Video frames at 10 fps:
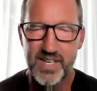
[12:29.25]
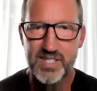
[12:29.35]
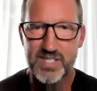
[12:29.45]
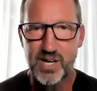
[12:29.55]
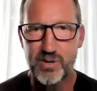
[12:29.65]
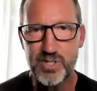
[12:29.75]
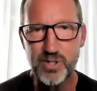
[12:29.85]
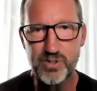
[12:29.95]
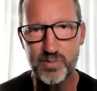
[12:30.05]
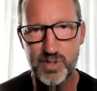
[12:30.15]
So
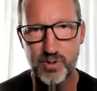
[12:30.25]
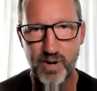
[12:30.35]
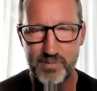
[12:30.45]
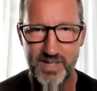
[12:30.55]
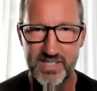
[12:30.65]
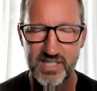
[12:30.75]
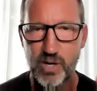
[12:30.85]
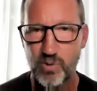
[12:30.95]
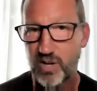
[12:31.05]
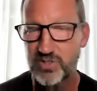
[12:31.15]
YouTube's a great place to
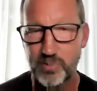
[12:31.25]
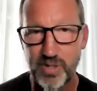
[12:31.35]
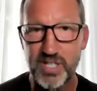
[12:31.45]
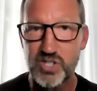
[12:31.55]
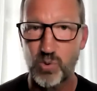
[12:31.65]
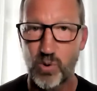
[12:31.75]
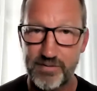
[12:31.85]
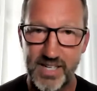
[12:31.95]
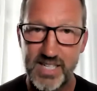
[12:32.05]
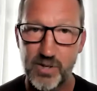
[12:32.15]
go. We're also putting short
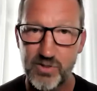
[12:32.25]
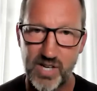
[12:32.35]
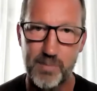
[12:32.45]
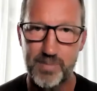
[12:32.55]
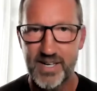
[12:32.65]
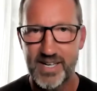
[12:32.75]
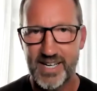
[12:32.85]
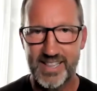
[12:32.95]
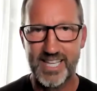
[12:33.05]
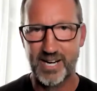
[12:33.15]
videos up
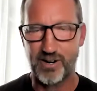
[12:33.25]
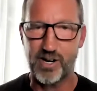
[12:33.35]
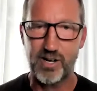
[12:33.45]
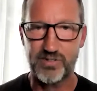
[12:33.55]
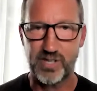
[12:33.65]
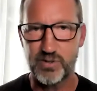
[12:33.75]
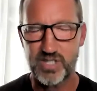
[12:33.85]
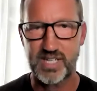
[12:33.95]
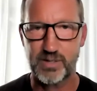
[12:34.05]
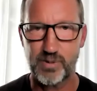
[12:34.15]
there also,
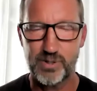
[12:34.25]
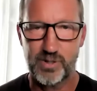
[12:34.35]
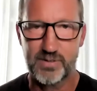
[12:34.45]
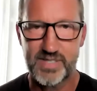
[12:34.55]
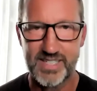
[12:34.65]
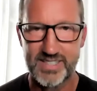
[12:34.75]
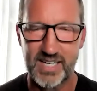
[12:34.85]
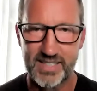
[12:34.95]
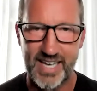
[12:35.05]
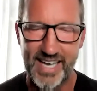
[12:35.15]
just like we're doing on
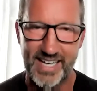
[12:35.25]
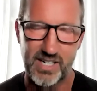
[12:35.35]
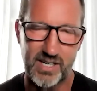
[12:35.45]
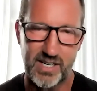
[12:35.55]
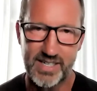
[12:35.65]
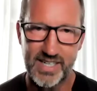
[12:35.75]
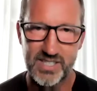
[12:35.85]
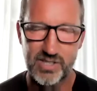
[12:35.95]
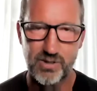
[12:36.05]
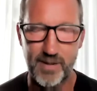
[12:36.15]
TikTok and on
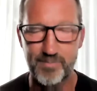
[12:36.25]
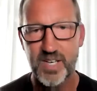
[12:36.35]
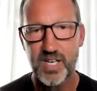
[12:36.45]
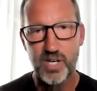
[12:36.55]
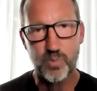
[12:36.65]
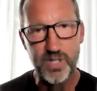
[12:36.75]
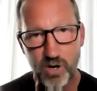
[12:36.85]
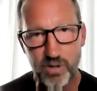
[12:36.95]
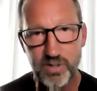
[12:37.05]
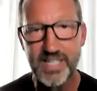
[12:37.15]
Instagram. We
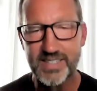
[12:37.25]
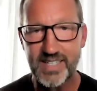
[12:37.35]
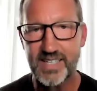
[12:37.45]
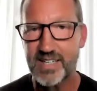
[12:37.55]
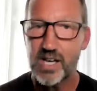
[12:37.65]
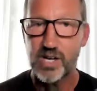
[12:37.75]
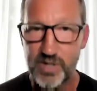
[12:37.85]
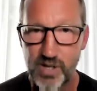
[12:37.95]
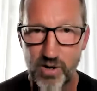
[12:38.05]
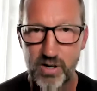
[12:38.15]
are on LinkedIn,
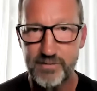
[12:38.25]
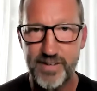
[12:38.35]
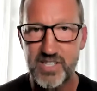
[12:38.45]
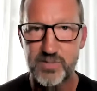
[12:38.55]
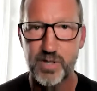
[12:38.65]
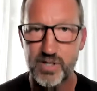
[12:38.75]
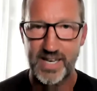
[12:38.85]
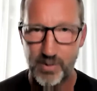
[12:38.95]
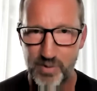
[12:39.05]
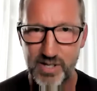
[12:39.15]
we are on Facebook,
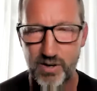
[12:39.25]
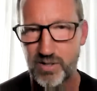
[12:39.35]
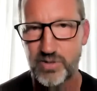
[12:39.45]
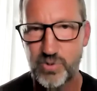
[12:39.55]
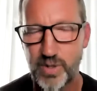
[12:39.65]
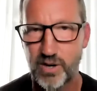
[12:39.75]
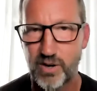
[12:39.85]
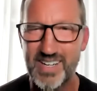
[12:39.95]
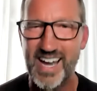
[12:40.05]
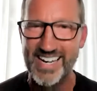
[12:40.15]
and we are on Twitter.
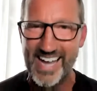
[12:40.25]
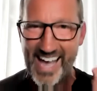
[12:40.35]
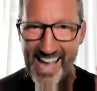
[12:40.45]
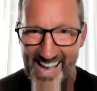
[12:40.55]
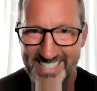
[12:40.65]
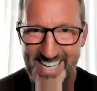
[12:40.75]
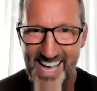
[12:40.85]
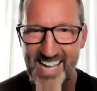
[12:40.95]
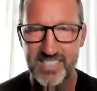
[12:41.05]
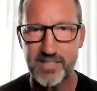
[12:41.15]
Not as
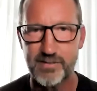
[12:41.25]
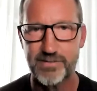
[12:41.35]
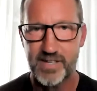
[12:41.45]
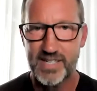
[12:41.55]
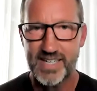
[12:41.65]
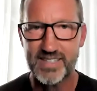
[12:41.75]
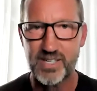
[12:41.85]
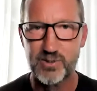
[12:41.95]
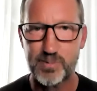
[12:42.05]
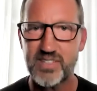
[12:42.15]
active in
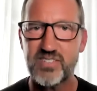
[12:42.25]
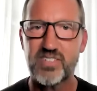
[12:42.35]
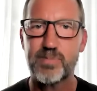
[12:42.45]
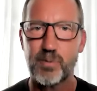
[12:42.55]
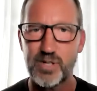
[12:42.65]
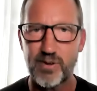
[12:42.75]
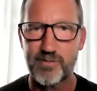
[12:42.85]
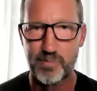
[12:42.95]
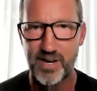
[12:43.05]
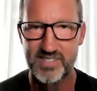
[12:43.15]
those places, but we do
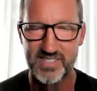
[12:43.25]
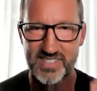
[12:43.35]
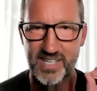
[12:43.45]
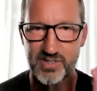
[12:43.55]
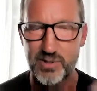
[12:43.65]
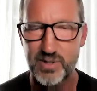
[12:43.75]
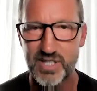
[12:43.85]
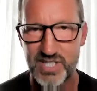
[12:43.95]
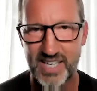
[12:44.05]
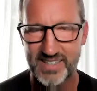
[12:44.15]
have a presence there so you
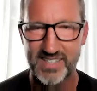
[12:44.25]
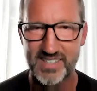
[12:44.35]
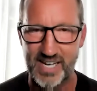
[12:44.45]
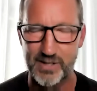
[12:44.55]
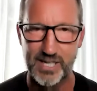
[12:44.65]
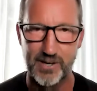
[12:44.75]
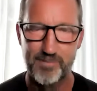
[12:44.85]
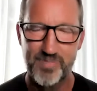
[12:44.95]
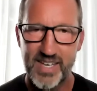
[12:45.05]
could check things out there.